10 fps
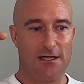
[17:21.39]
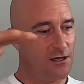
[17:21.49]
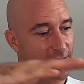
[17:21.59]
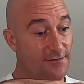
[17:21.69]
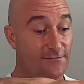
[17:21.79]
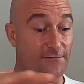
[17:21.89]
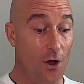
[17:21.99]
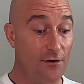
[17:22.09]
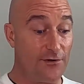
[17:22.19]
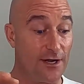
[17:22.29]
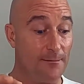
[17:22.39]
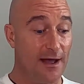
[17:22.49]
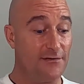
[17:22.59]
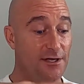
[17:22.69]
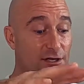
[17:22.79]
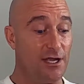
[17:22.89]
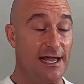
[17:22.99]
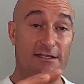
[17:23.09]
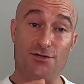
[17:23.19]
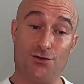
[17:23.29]
like you're hovering above it, and you
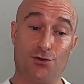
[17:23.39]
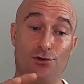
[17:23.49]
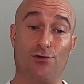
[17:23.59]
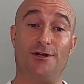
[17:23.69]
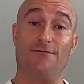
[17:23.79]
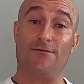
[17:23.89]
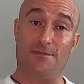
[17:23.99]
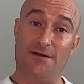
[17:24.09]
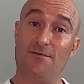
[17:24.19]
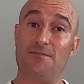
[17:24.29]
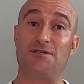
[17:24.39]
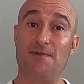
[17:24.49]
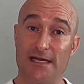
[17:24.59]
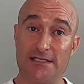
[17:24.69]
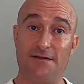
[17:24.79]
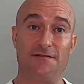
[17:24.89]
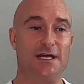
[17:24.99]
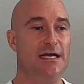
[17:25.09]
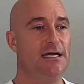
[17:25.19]
get to look at it from different perspectives.